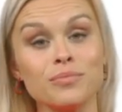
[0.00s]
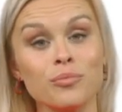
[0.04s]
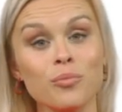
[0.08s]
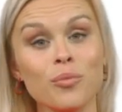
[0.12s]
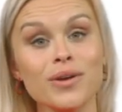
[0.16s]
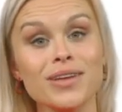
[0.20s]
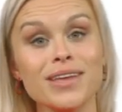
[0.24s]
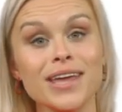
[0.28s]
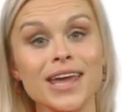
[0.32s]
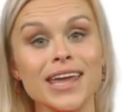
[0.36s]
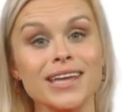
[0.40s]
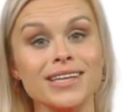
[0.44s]

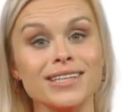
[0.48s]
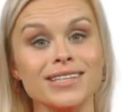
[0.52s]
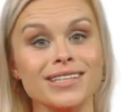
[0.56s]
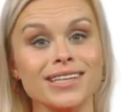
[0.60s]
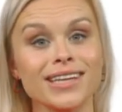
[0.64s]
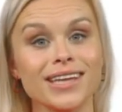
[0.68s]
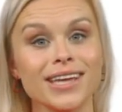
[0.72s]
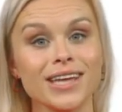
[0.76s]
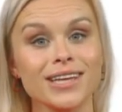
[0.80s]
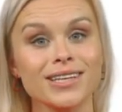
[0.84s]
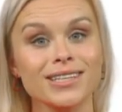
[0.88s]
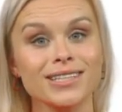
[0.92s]
With
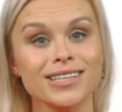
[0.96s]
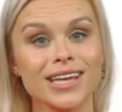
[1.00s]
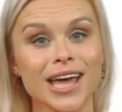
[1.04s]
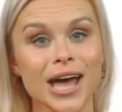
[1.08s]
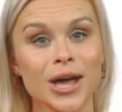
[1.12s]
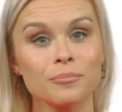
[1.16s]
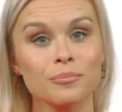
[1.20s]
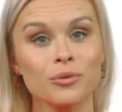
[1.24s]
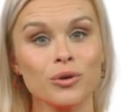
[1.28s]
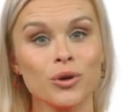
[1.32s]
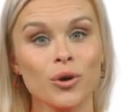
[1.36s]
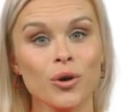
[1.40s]
NCS
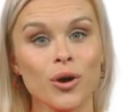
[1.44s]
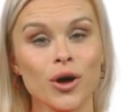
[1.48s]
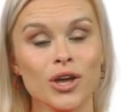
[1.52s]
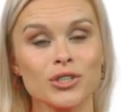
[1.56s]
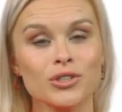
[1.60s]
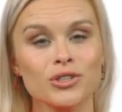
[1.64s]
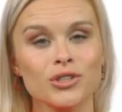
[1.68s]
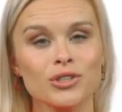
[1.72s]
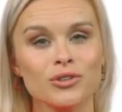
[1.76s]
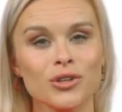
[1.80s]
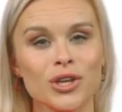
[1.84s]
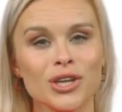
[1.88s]
Capital
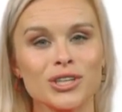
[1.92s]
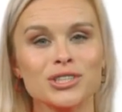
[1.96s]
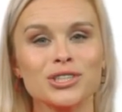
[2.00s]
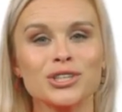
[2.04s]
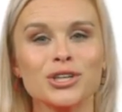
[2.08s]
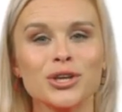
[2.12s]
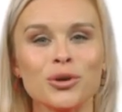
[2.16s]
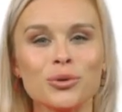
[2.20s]
and Trust,